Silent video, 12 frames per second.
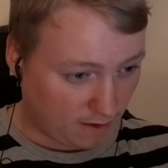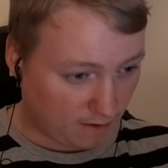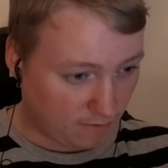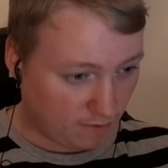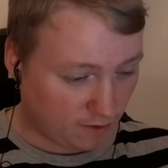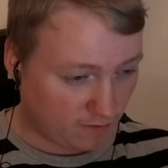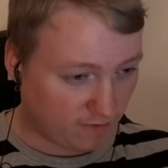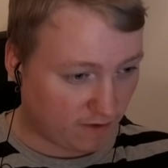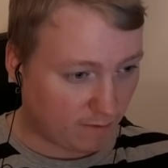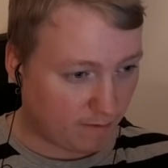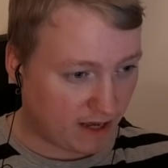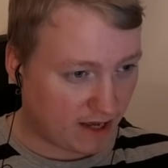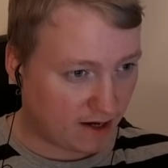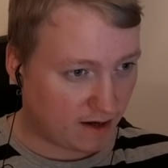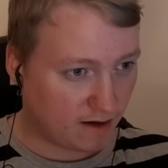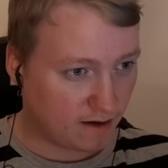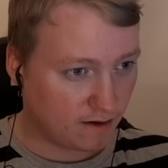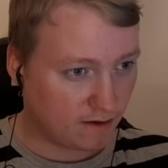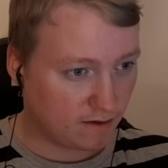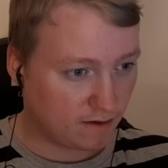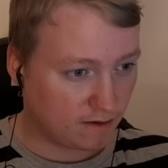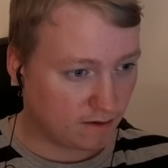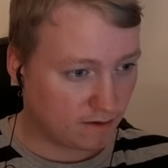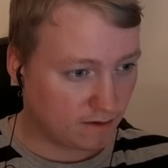And when you feel bad,
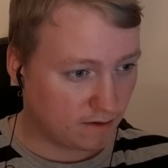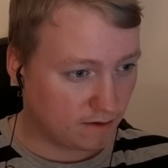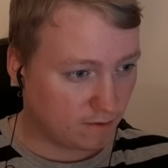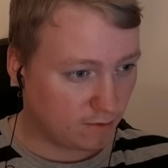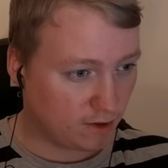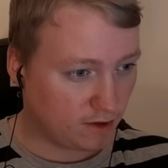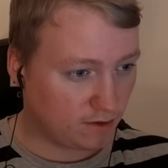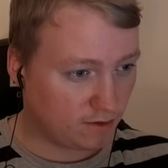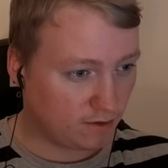what do